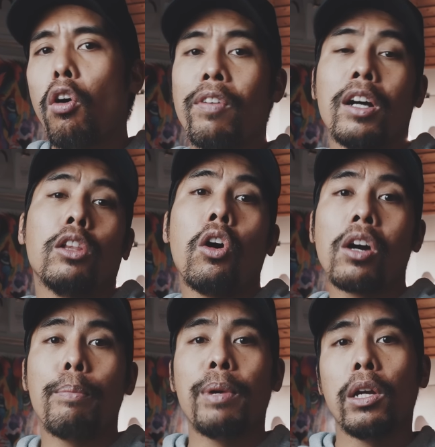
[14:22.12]
over a
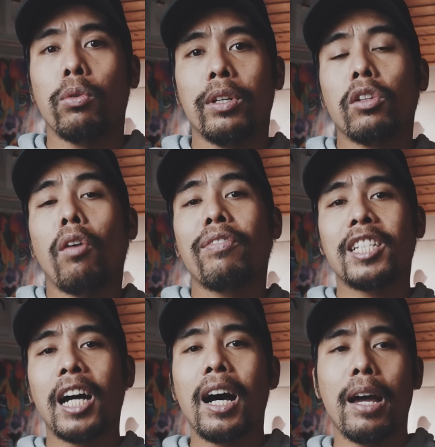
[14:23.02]
longer period of
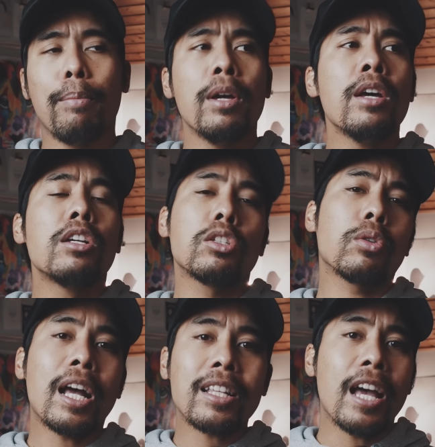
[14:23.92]
time. So
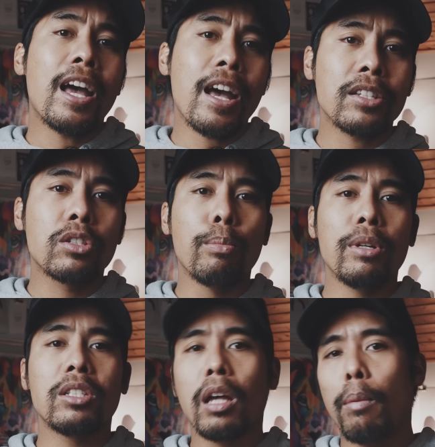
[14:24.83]
that has to
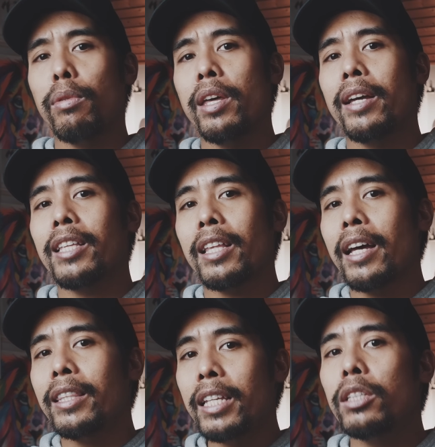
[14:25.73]
be something that
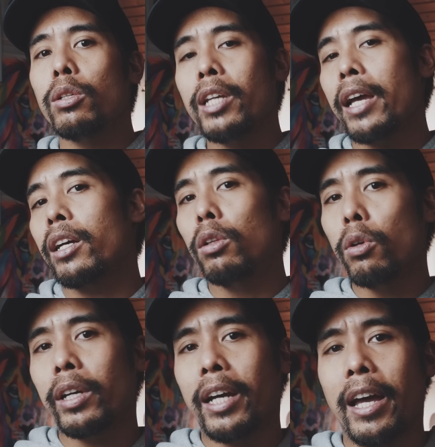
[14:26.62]
I need to take a
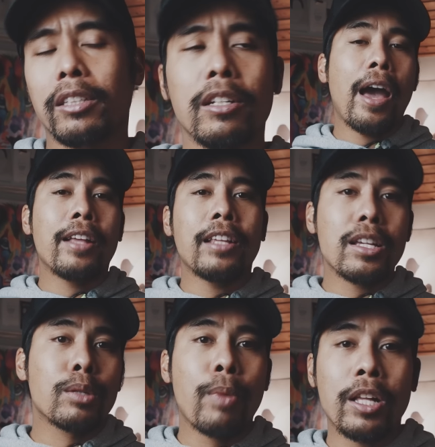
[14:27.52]
look at. And
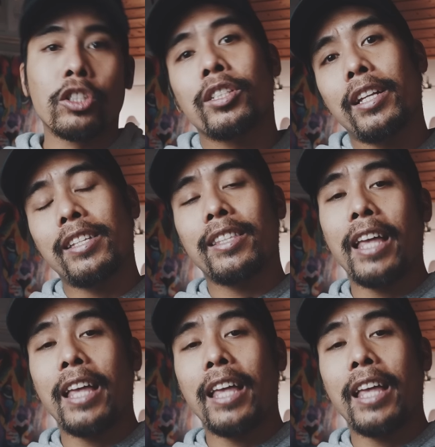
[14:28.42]
as mentioned in the